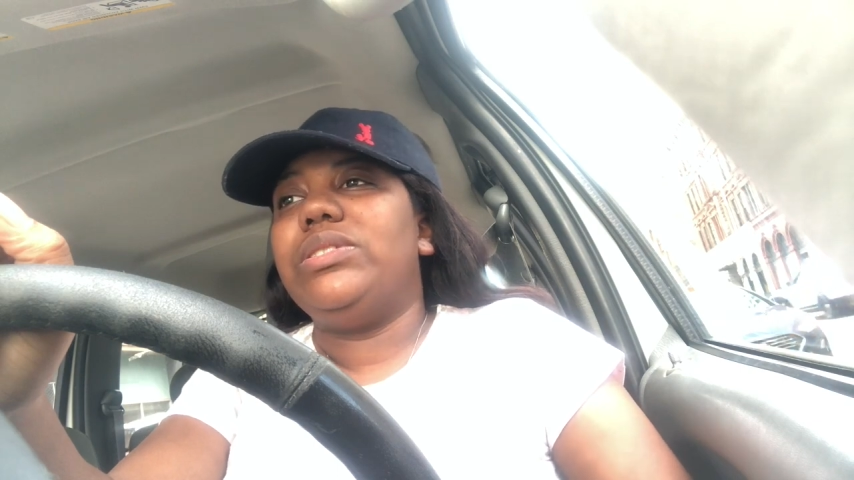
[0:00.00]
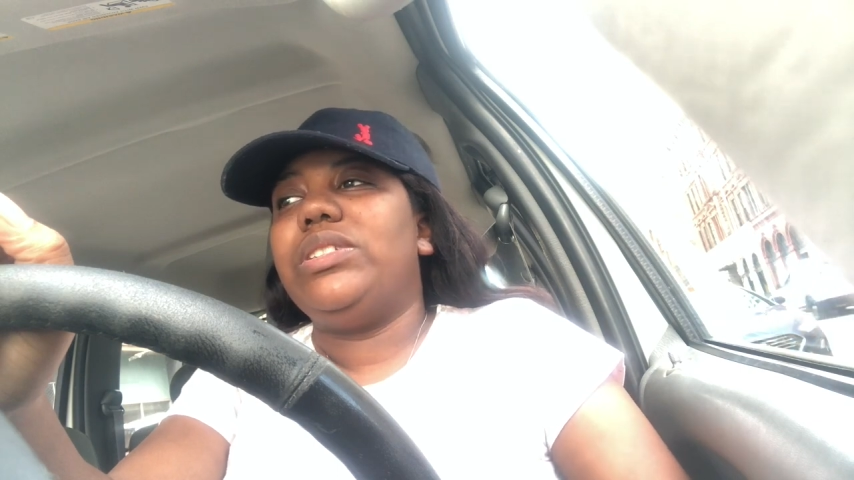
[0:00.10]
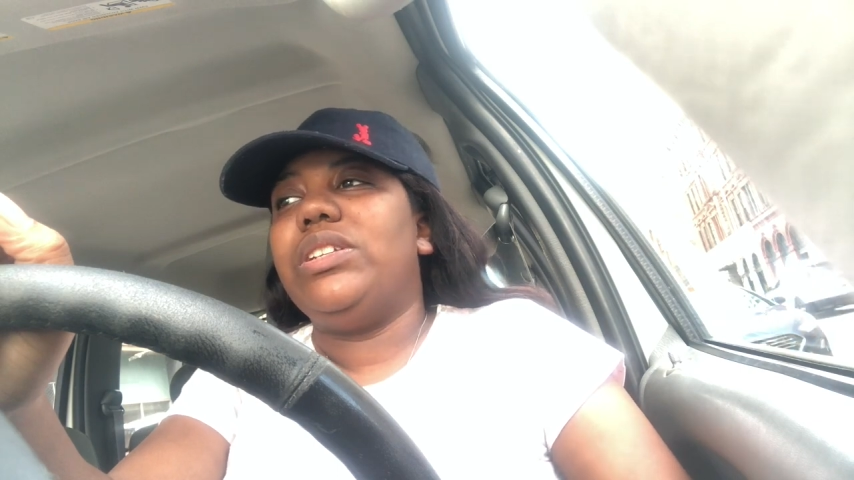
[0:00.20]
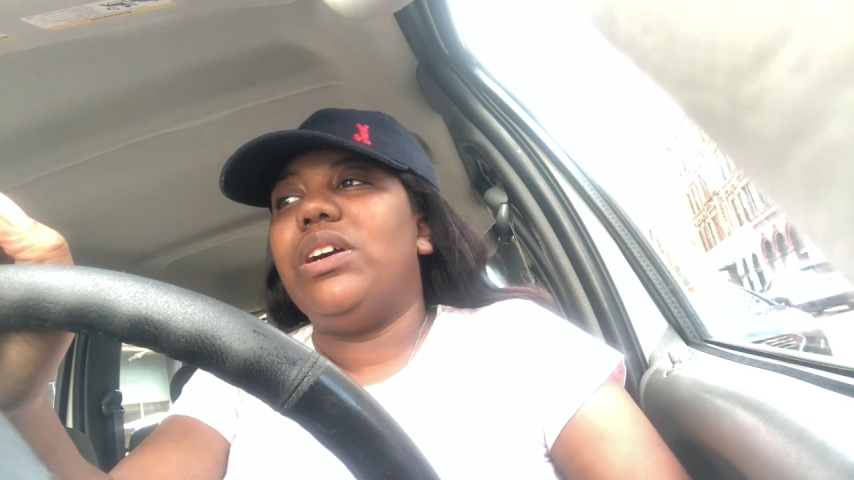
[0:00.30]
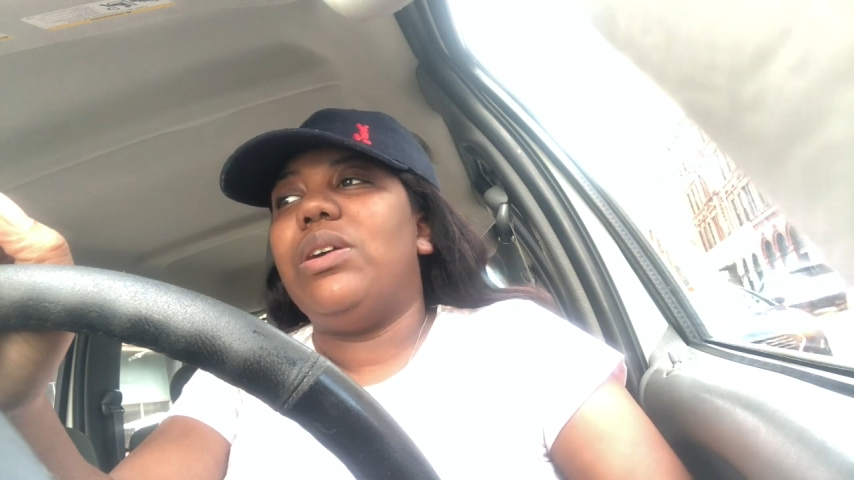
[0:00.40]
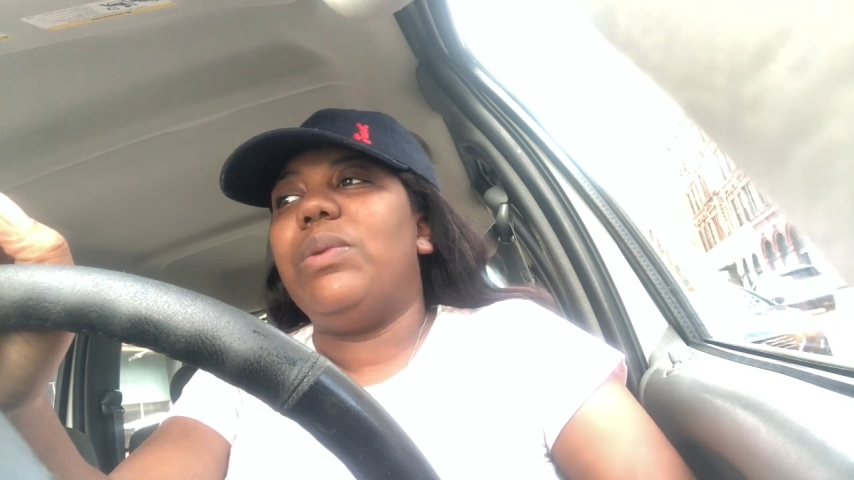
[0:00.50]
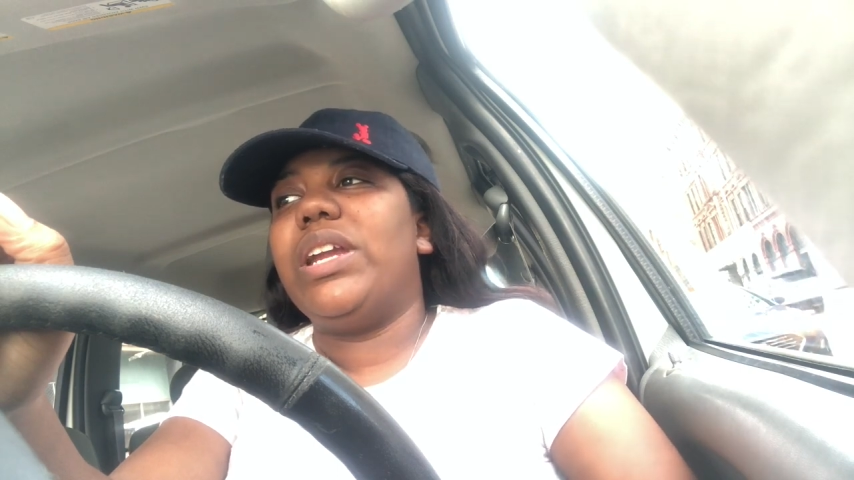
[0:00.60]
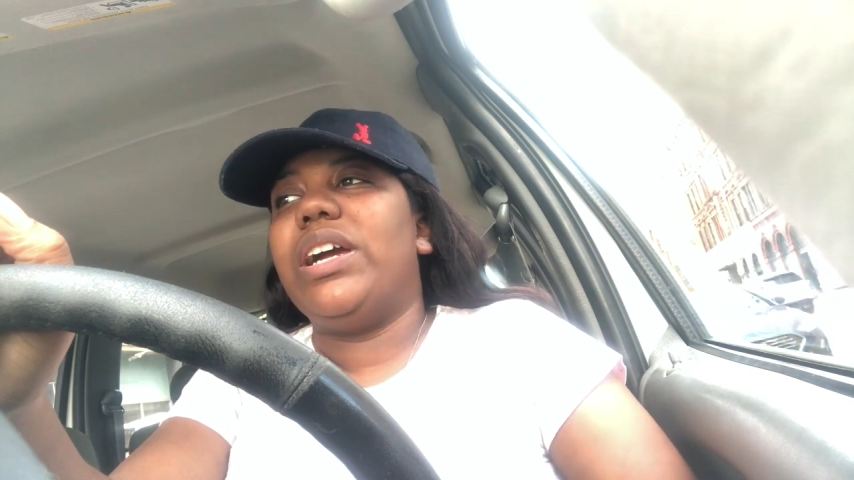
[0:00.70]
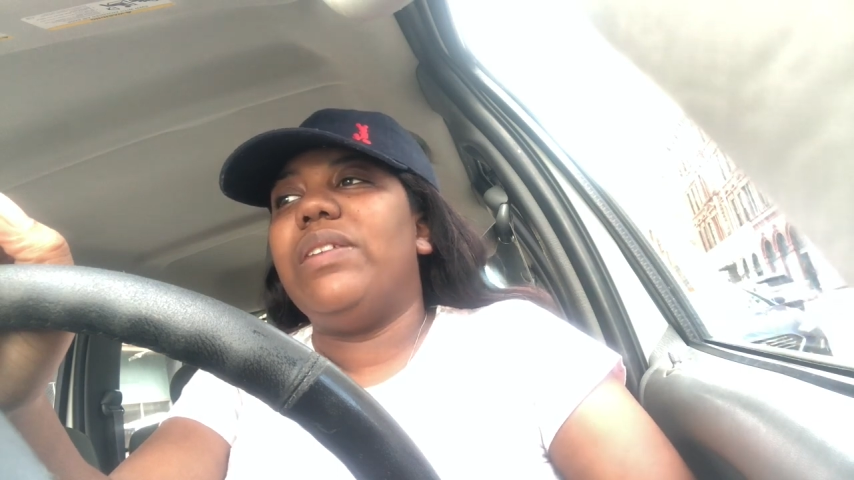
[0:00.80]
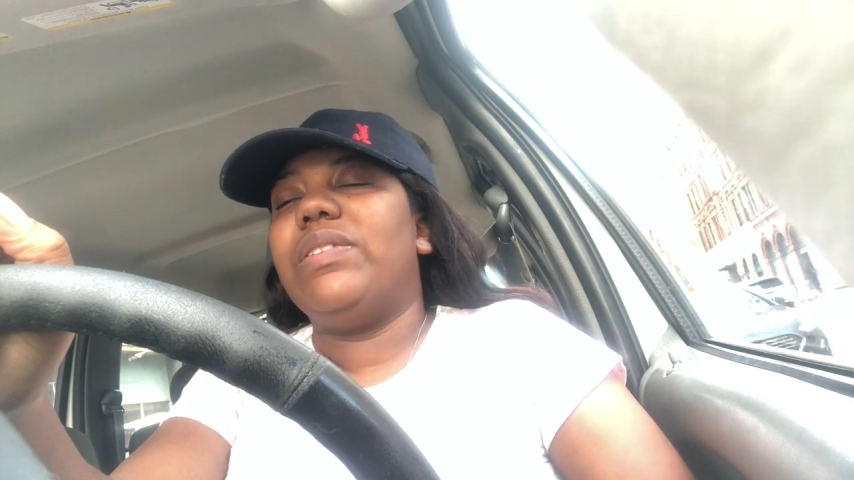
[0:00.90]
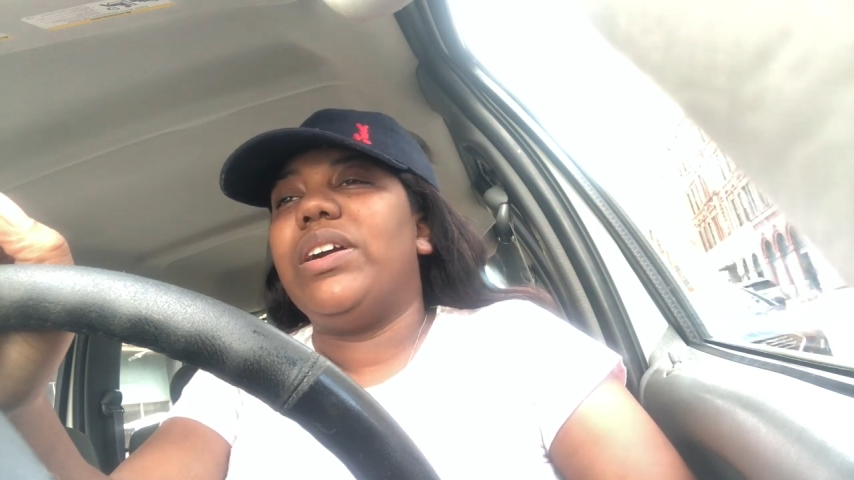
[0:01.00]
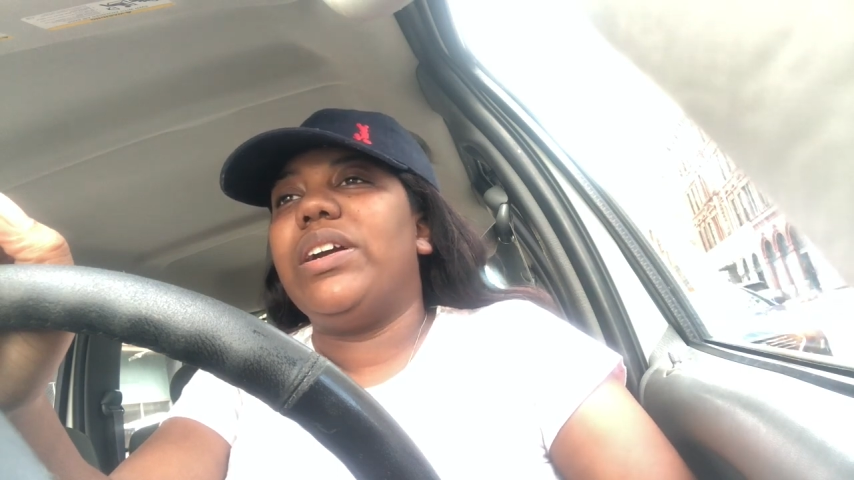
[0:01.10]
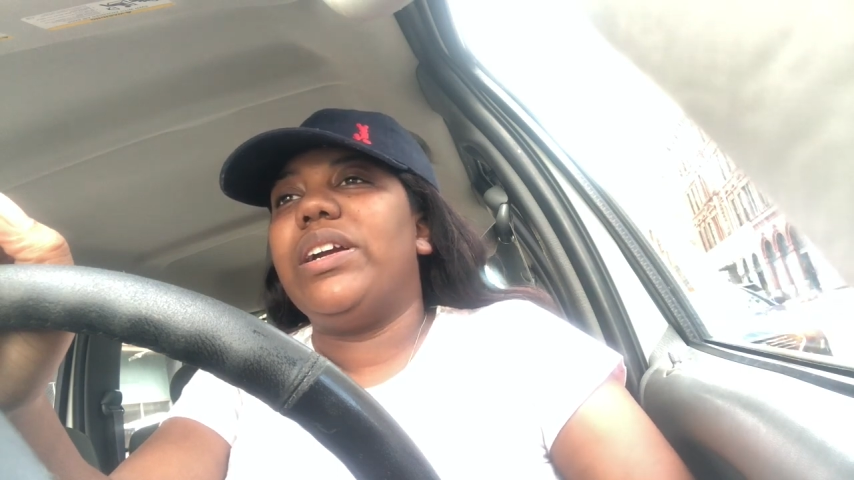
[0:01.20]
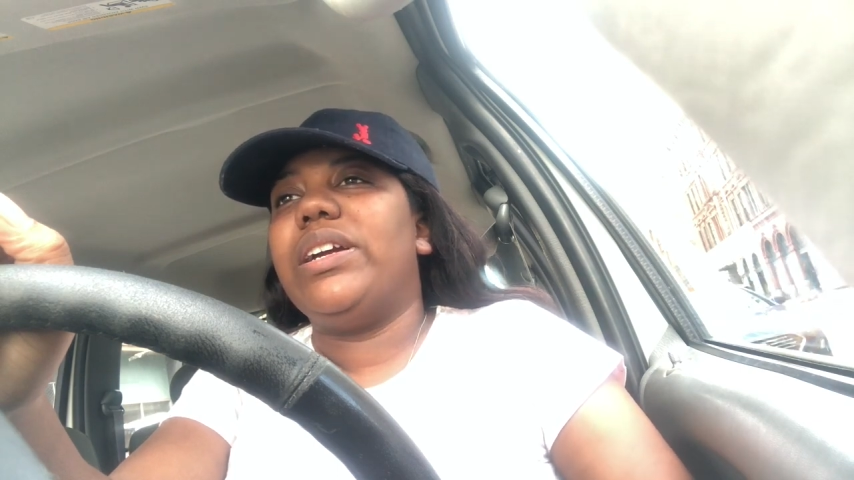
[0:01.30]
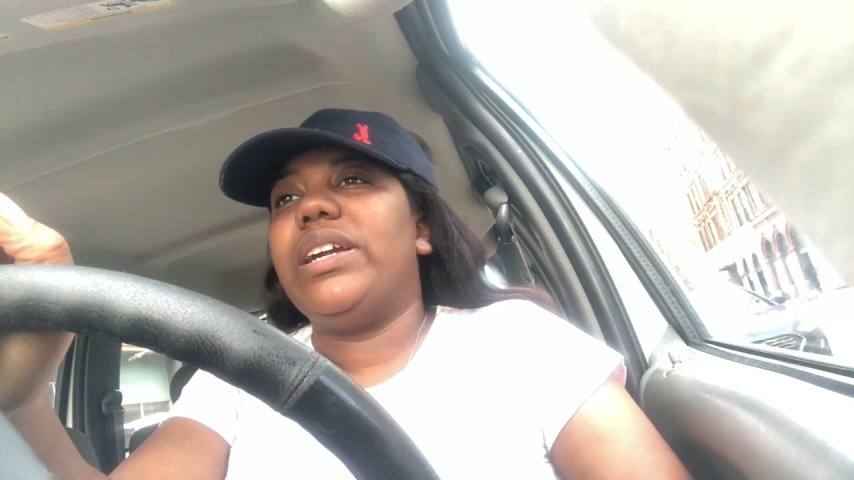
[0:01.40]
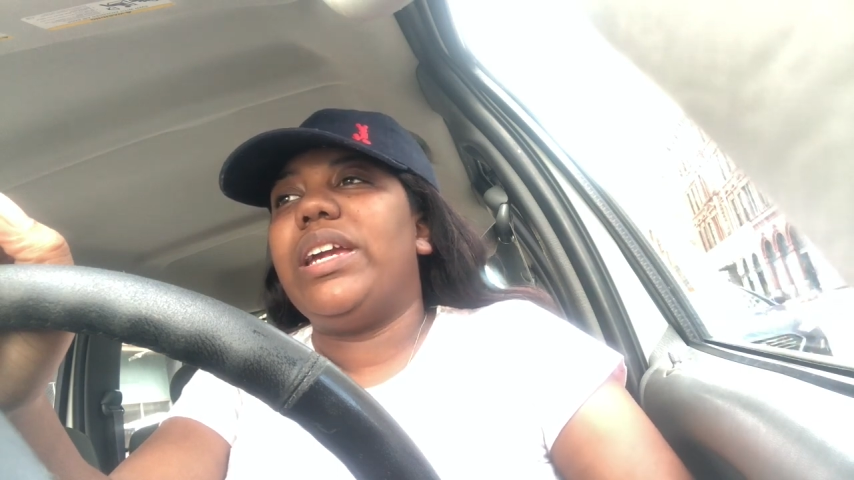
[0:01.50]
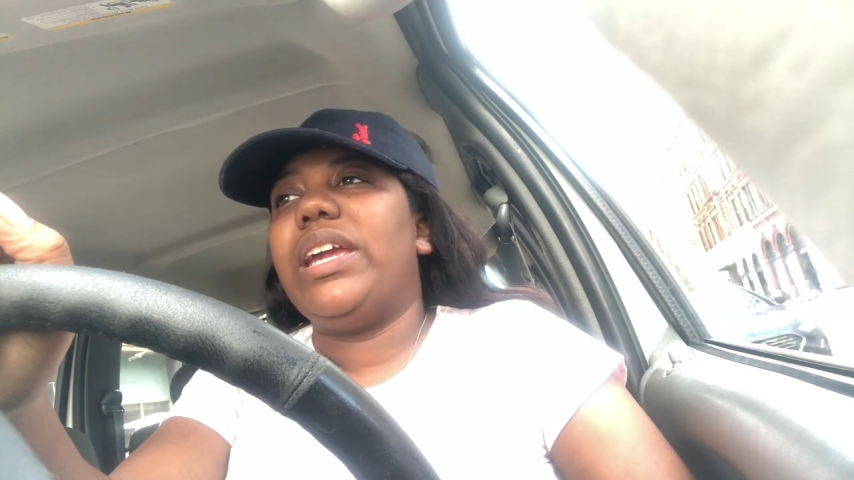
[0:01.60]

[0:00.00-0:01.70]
you know, whatever,